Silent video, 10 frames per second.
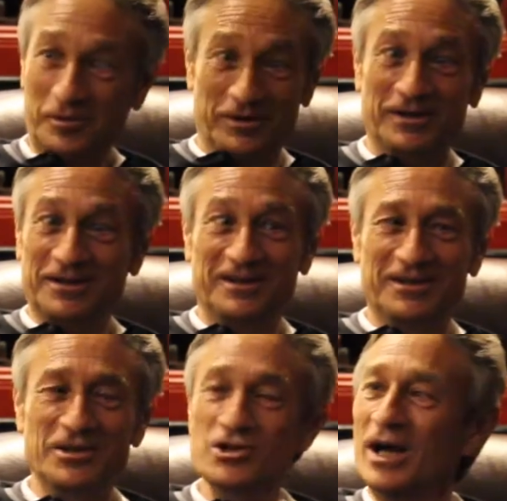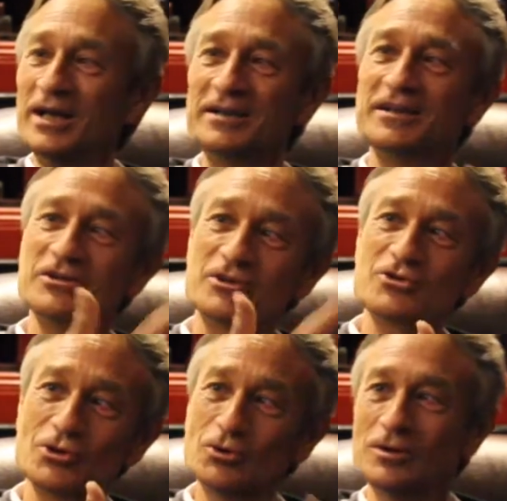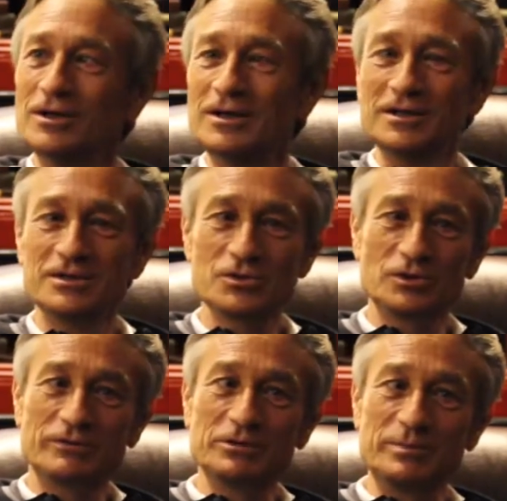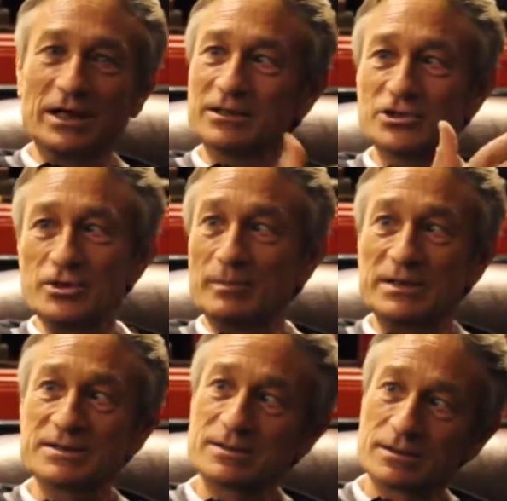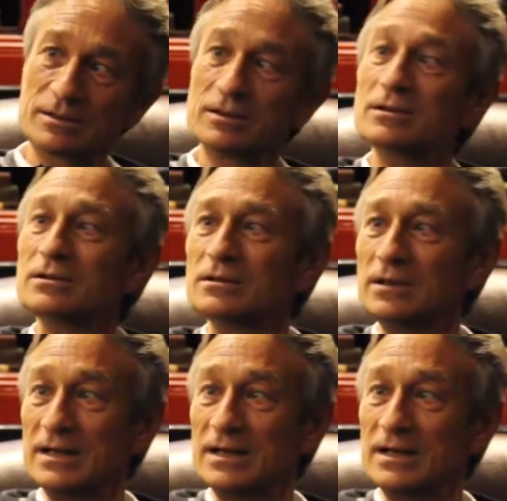They, they, they're shining, they, they show. So there will be other Chippas Uh,